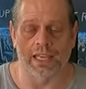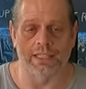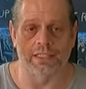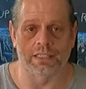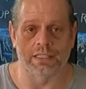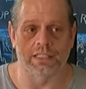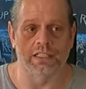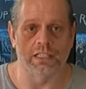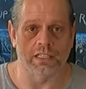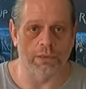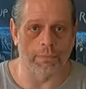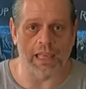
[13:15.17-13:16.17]
And
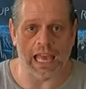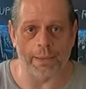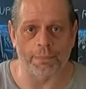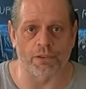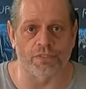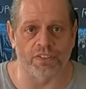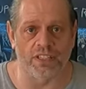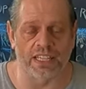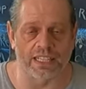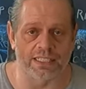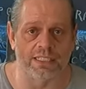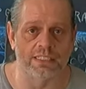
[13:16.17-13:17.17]
you'll be happier if you
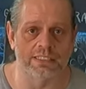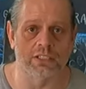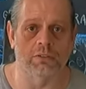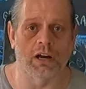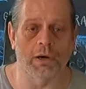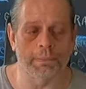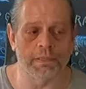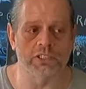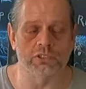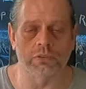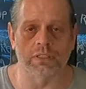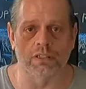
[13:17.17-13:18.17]
did. So I hope you
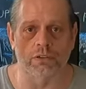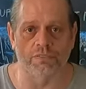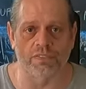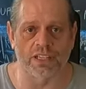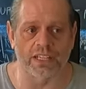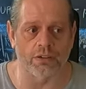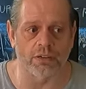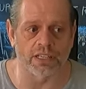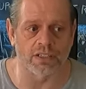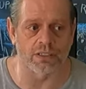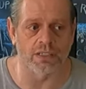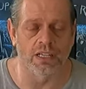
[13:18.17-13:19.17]
enjoyed the little video
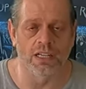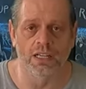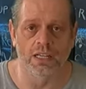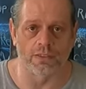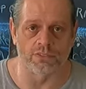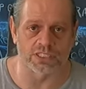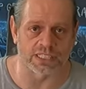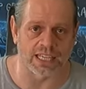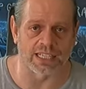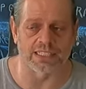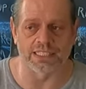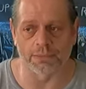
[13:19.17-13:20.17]
here of just
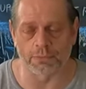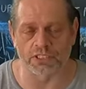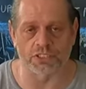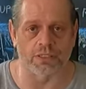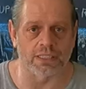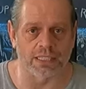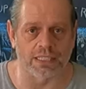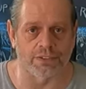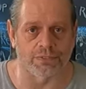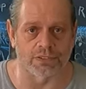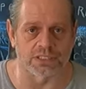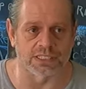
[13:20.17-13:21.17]
kind of demonstrating the
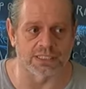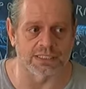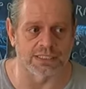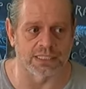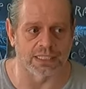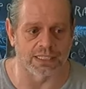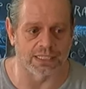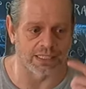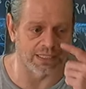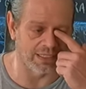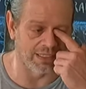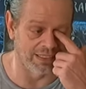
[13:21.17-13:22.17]
differences and
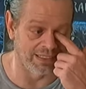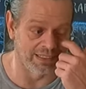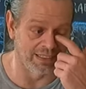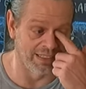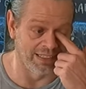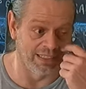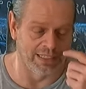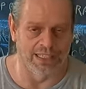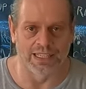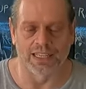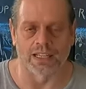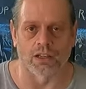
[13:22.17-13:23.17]

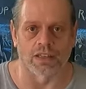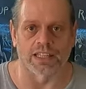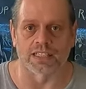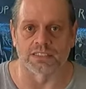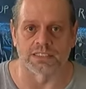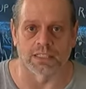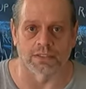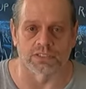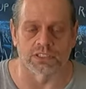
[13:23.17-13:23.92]
all that good stuff.